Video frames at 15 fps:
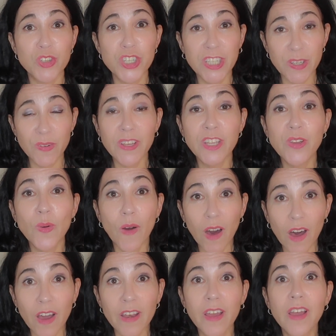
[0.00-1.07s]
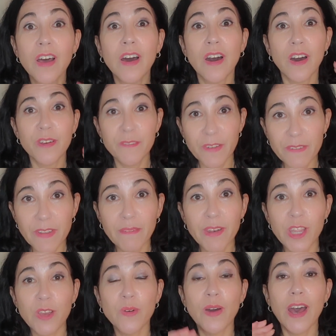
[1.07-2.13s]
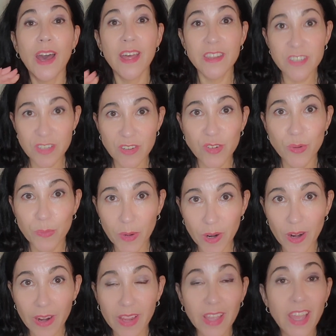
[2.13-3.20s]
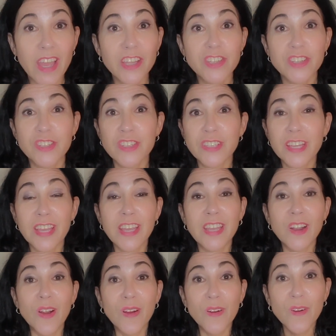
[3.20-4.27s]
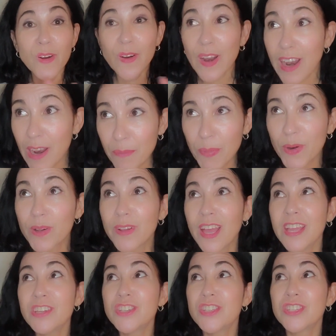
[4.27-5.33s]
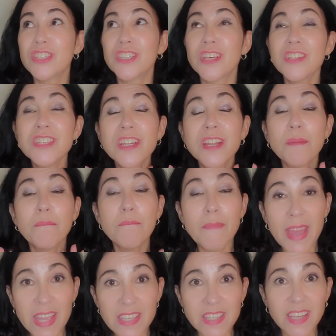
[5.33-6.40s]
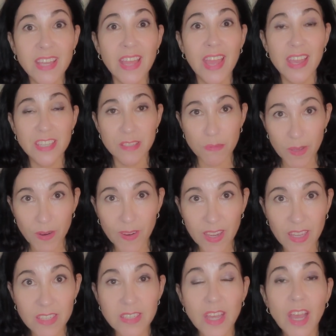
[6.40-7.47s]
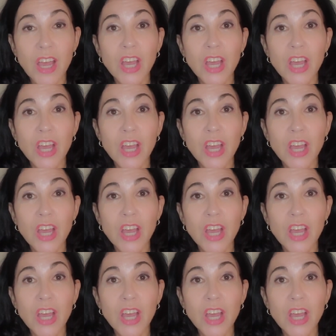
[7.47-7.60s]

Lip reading: cheering you on 5th Avenue and Central Park. It's just incredible. It's just such an amazing experience.